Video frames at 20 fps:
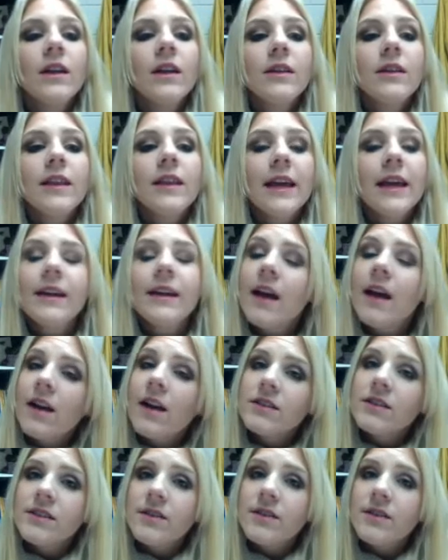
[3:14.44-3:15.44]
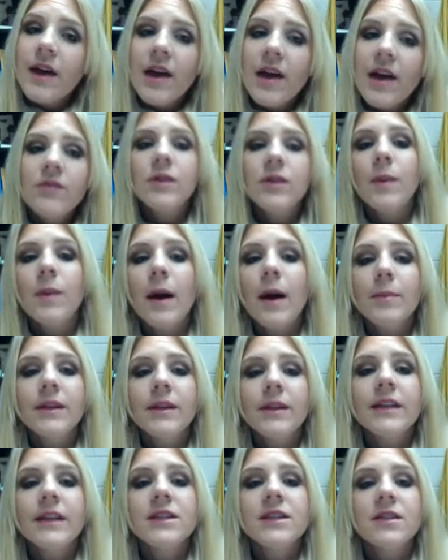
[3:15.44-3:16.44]
Then I also have the
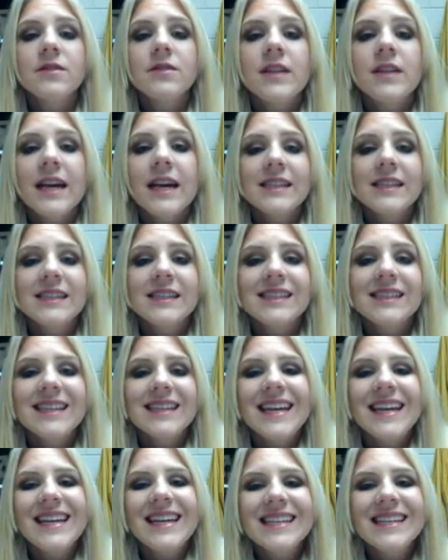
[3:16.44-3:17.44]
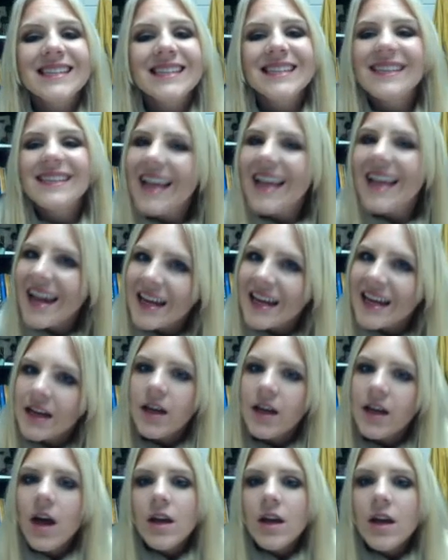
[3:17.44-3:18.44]
population of Texas is like
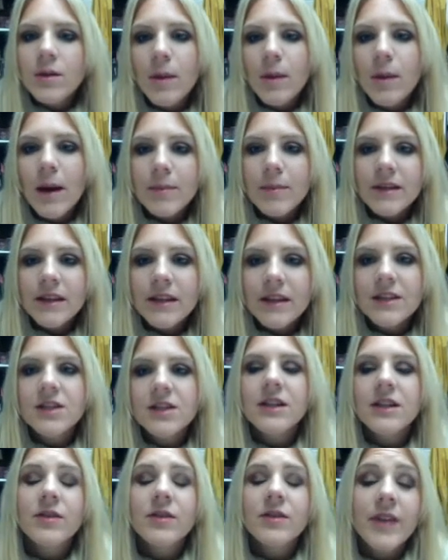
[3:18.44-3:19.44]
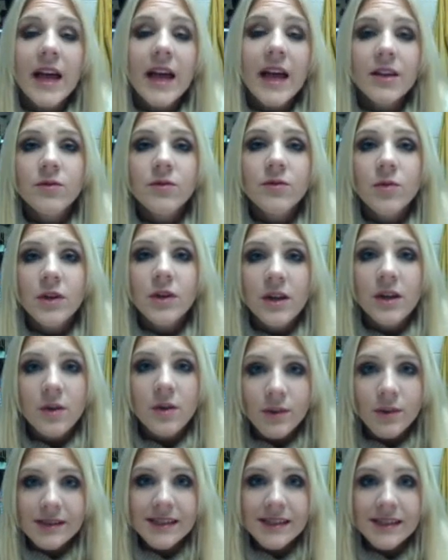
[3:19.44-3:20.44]
the population of California.
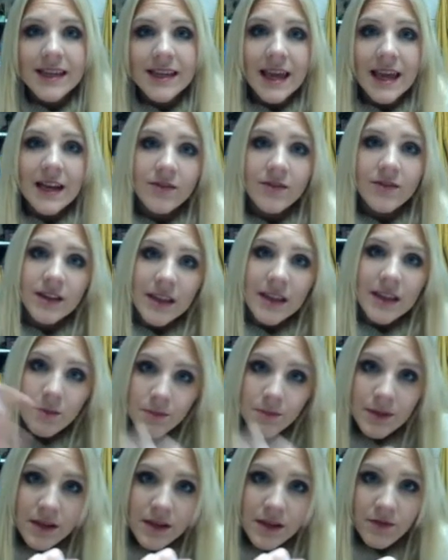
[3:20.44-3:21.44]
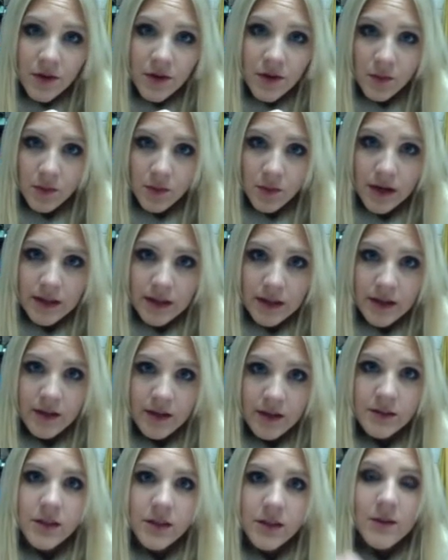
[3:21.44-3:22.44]
Once again, I've got that be verb right there.
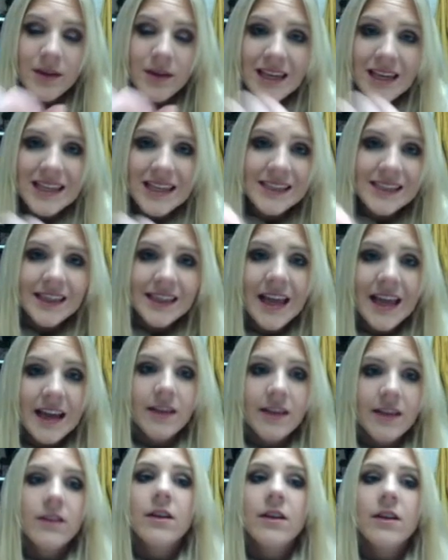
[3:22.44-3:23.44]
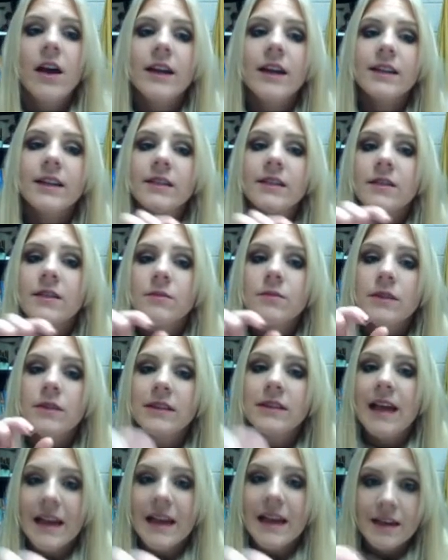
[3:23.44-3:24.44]
So is like, not
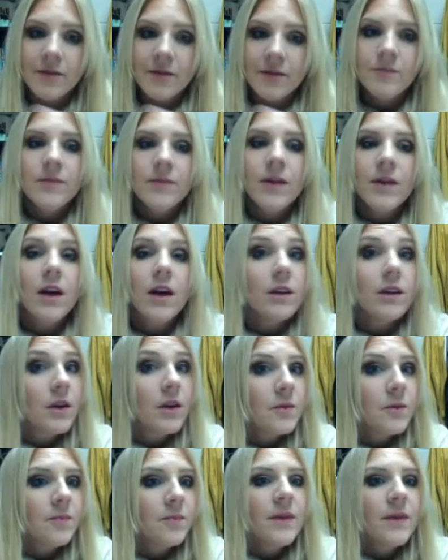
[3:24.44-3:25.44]
like alone.